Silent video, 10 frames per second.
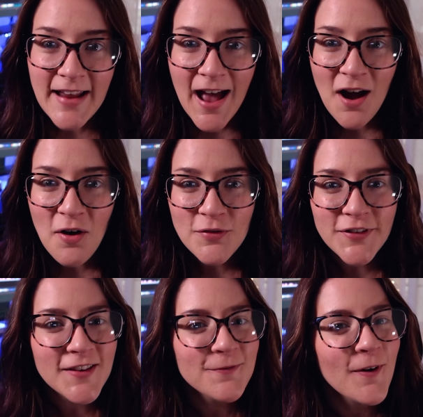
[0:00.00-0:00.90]
now,
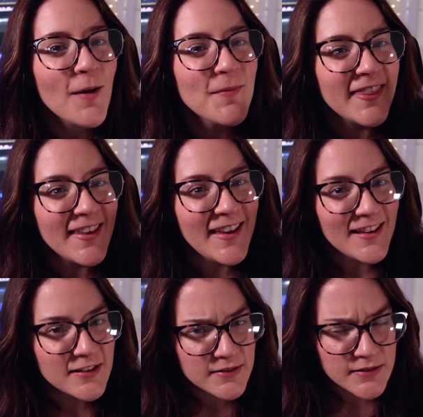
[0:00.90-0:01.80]
just from the
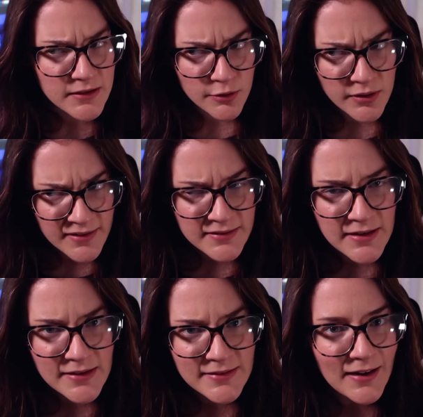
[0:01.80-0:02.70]

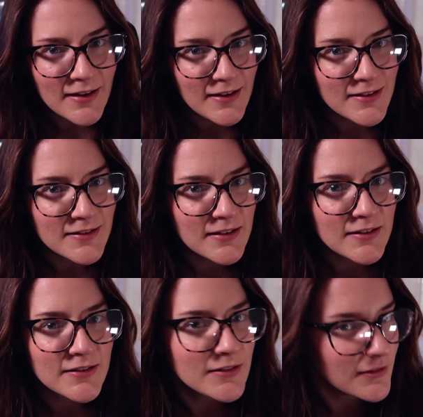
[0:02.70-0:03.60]
seriousness that is
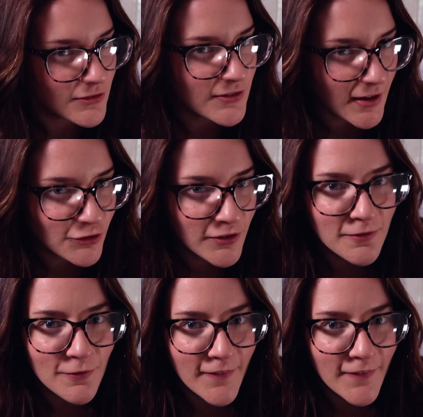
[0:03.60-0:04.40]
this section of the